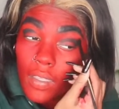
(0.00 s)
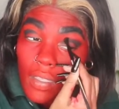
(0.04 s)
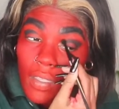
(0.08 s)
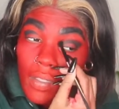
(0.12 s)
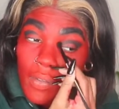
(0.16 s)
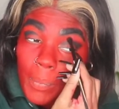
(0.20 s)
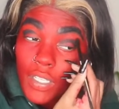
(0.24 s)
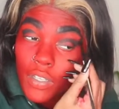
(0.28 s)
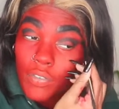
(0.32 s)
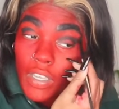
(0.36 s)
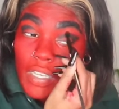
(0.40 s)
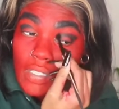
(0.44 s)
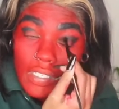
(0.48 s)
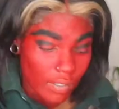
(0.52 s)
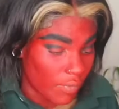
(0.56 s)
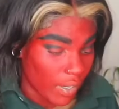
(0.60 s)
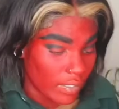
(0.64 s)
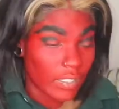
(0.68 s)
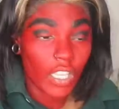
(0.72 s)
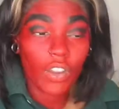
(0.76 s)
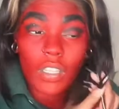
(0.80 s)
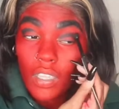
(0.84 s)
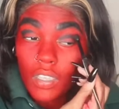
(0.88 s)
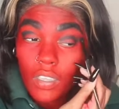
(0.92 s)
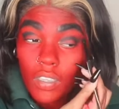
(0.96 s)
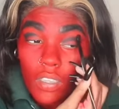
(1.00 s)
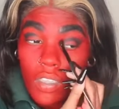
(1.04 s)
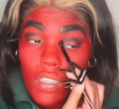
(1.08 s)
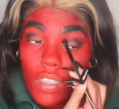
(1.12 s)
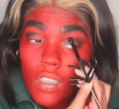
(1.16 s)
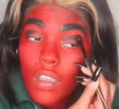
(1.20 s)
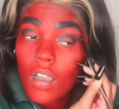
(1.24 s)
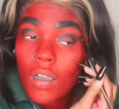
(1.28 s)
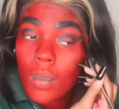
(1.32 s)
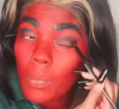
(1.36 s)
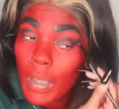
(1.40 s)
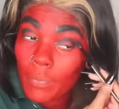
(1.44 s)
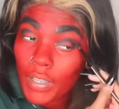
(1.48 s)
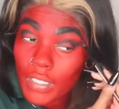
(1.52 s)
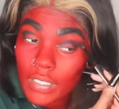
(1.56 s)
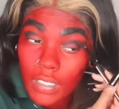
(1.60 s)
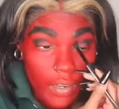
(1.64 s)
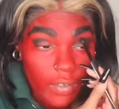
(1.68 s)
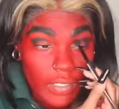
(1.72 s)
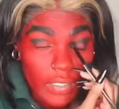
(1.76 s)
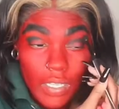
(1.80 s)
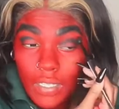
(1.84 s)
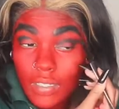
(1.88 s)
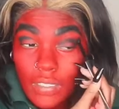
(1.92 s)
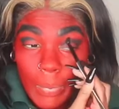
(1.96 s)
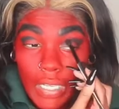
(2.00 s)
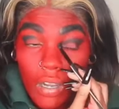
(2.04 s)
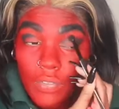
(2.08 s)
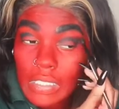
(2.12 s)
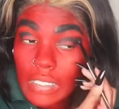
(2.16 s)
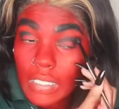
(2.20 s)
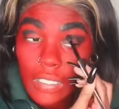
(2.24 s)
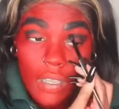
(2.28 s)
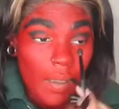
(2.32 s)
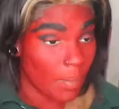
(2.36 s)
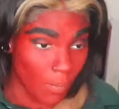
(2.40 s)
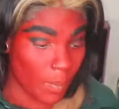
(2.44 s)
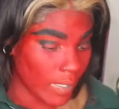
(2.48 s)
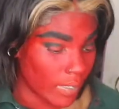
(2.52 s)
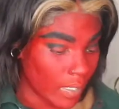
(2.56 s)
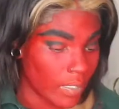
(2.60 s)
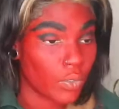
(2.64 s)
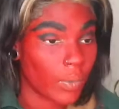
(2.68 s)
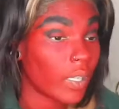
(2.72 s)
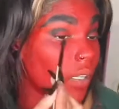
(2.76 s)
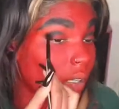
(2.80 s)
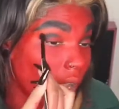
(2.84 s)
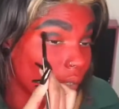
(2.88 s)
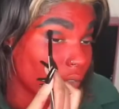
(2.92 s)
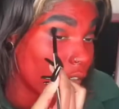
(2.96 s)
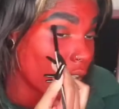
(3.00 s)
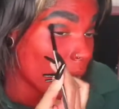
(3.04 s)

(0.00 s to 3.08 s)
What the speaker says: say the black is the best eyeshadow in the palette.